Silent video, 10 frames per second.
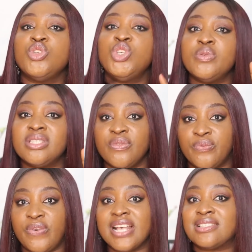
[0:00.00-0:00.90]
to use the
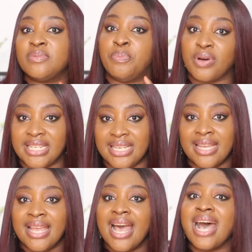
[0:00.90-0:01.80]
first
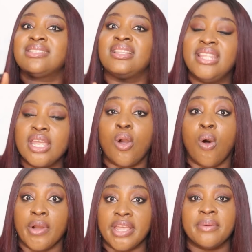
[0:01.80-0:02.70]
body as a
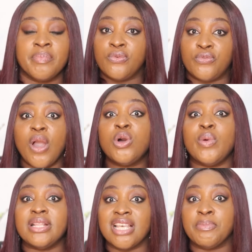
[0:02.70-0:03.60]
decoy
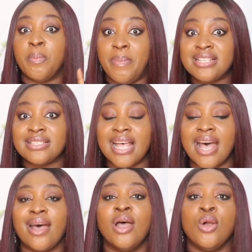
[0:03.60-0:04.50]
failed when Thabo
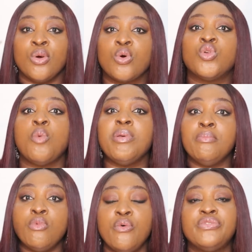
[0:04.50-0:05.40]
Bester could not be
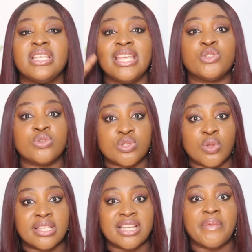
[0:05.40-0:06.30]
moved into
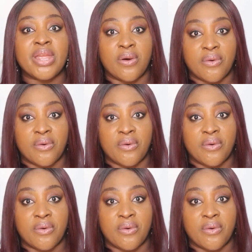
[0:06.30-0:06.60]
solitary